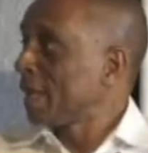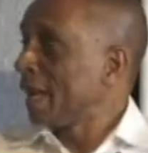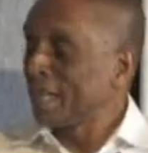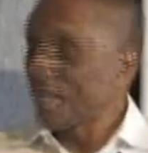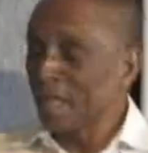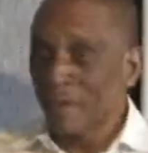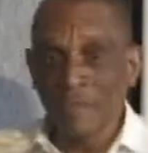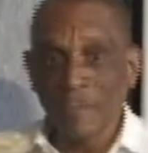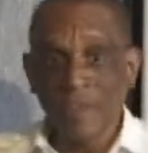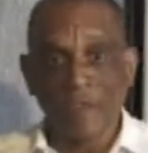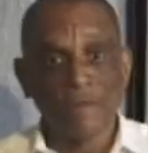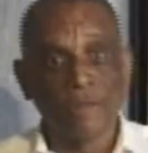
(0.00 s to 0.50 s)

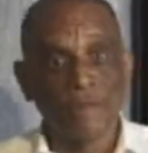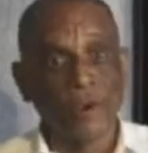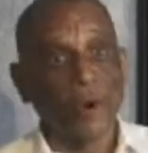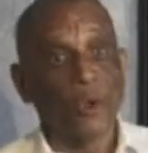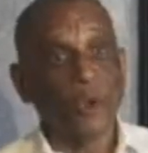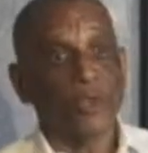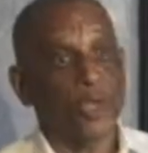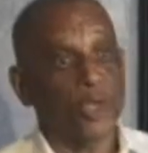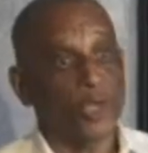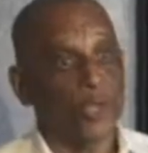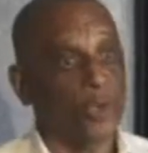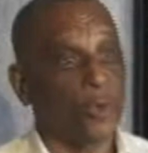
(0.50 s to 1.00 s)
And if their
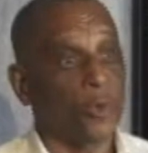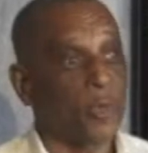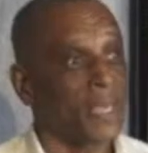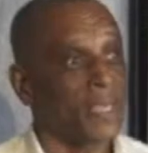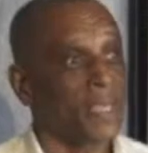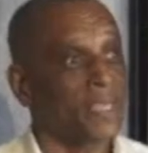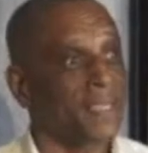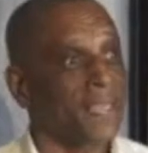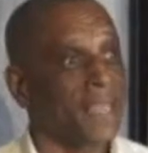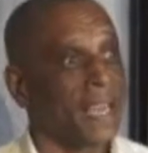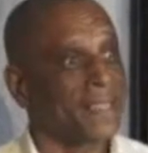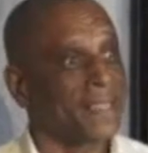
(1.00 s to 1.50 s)
virtue
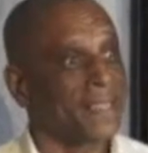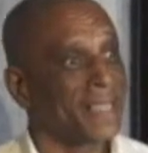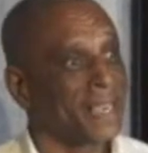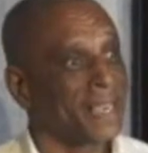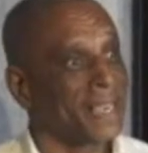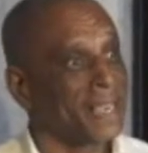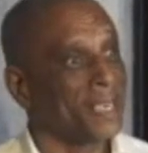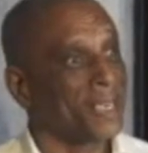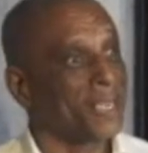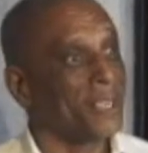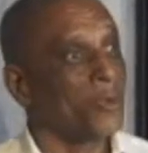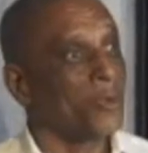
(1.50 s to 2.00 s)
is that
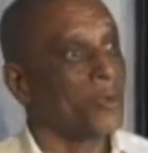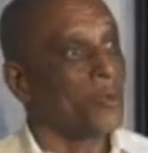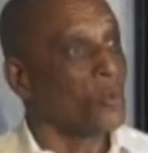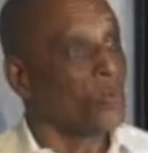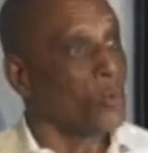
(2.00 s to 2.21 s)
they